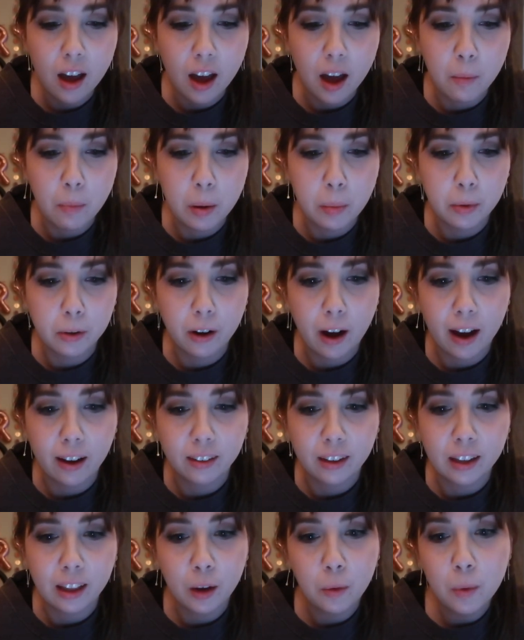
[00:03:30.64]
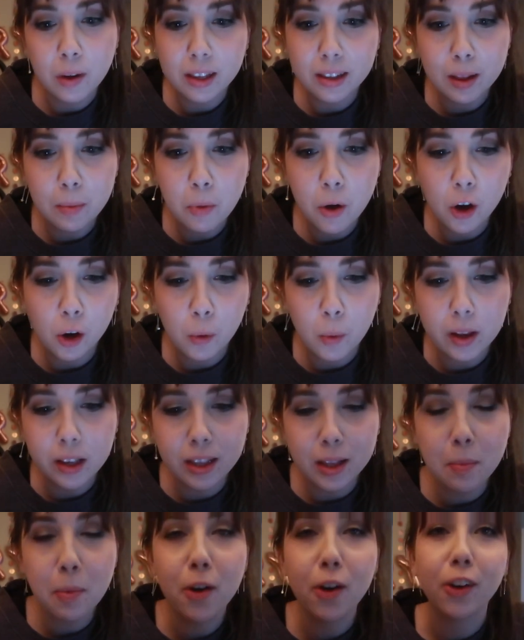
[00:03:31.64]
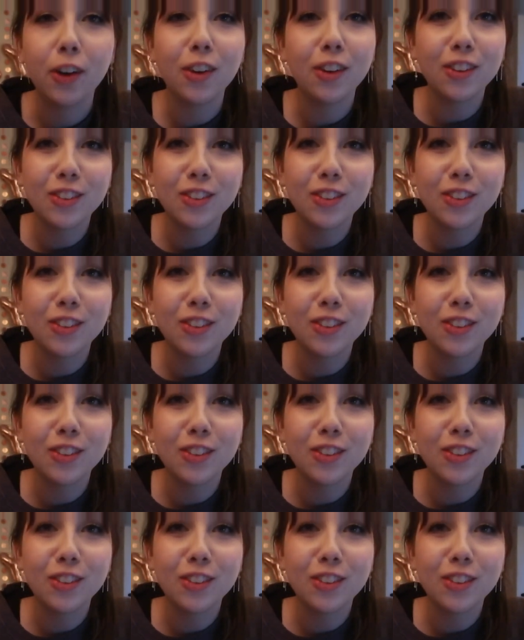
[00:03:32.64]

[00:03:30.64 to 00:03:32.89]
and people are asking like, what's the book? What's the book?